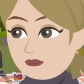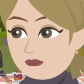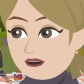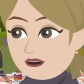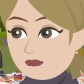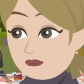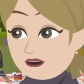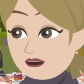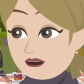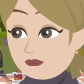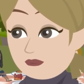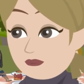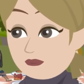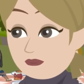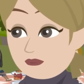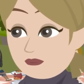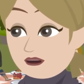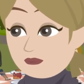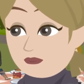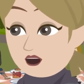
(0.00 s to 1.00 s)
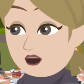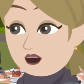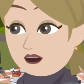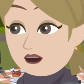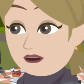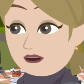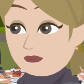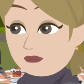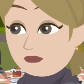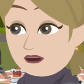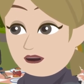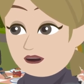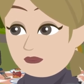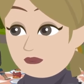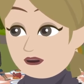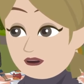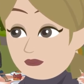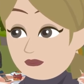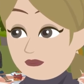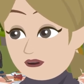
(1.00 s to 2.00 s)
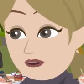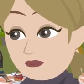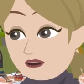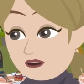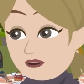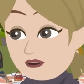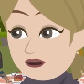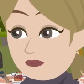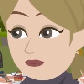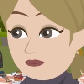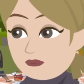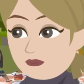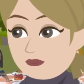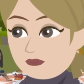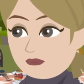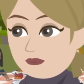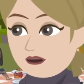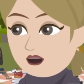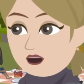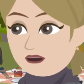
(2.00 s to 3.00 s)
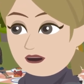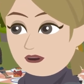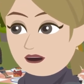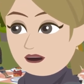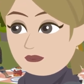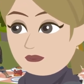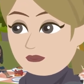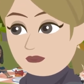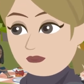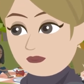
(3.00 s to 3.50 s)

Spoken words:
because you are responsive to conditions. In other words,